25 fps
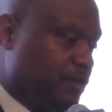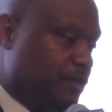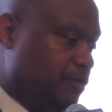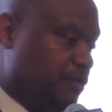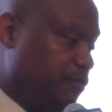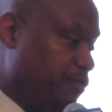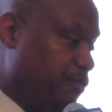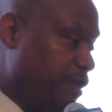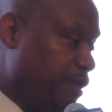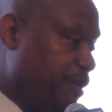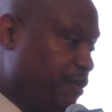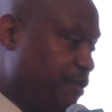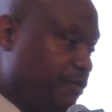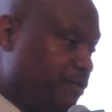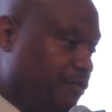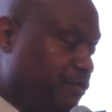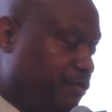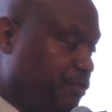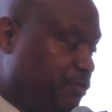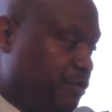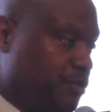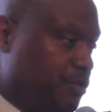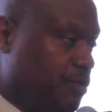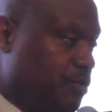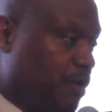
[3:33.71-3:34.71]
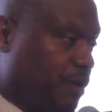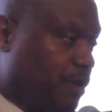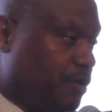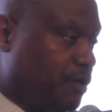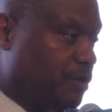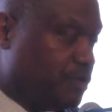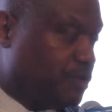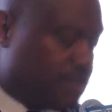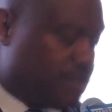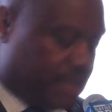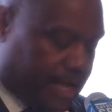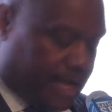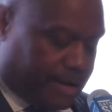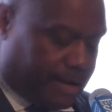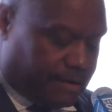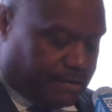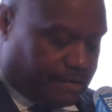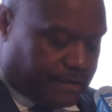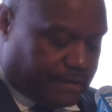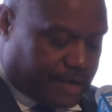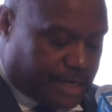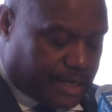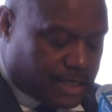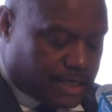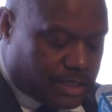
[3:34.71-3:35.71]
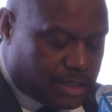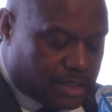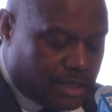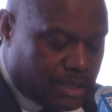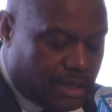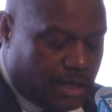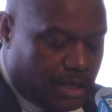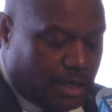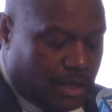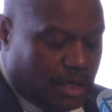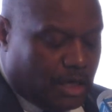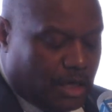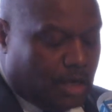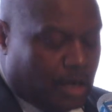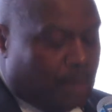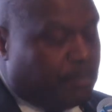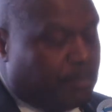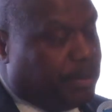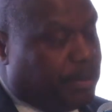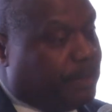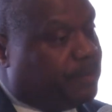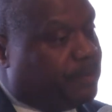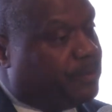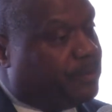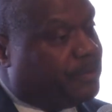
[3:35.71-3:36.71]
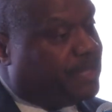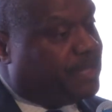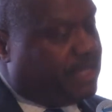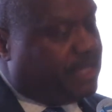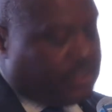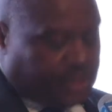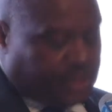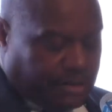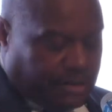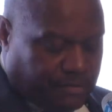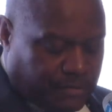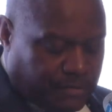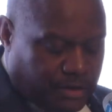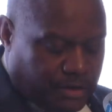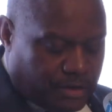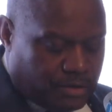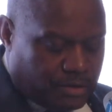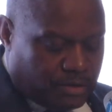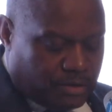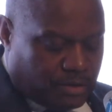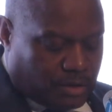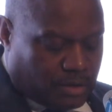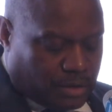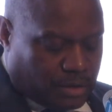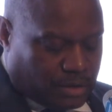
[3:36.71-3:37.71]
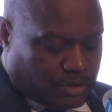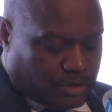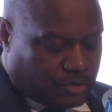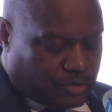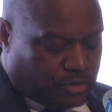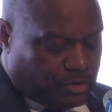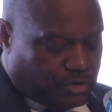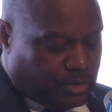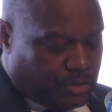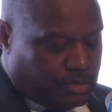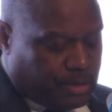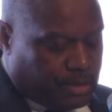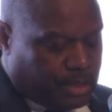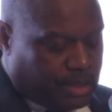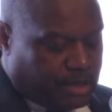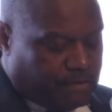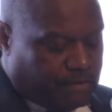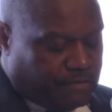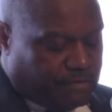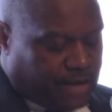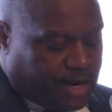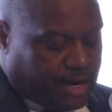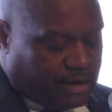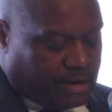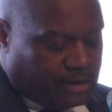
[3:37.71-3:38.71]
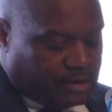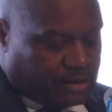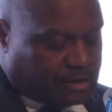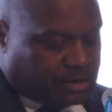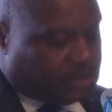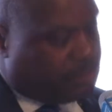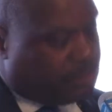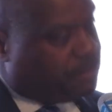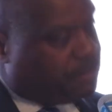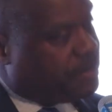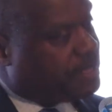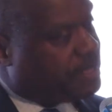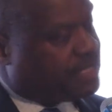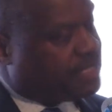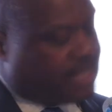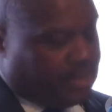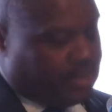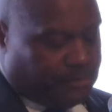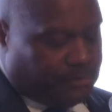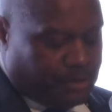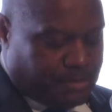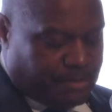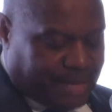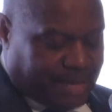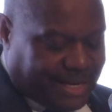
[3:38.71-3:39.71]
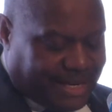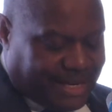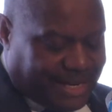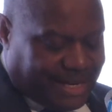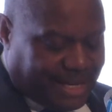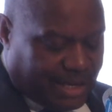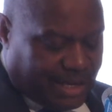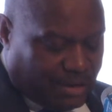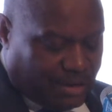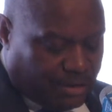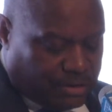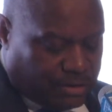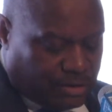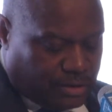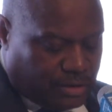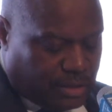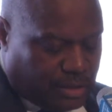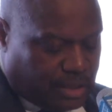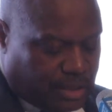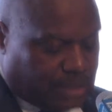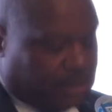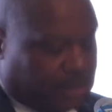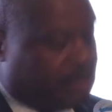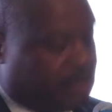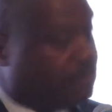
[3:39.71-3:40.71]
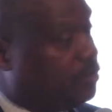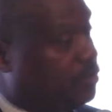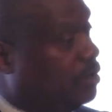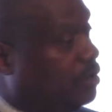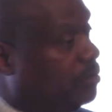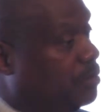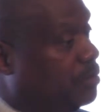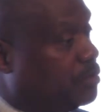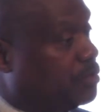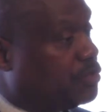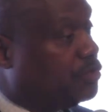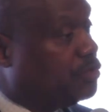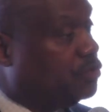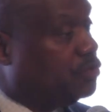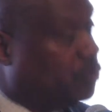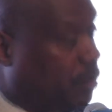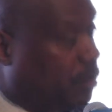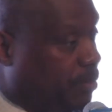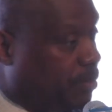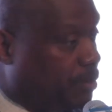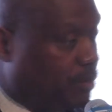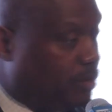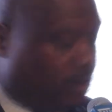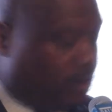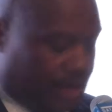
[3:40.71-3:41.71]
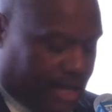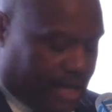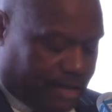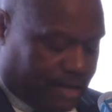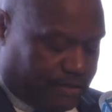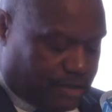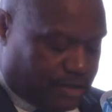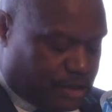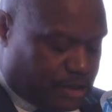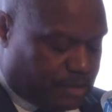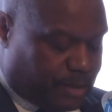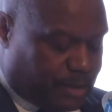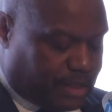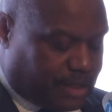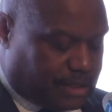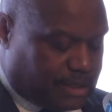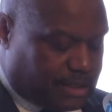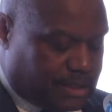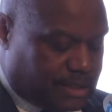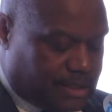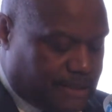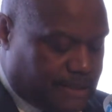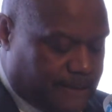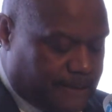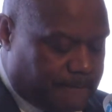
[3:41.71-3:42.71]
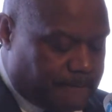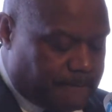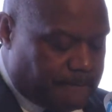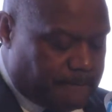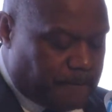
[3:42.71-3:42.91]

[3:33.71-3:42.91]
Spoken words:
very few or no side effects. People with HIV who are on treatment and virally suppressed can remain healthy and live almost normal life expectancy.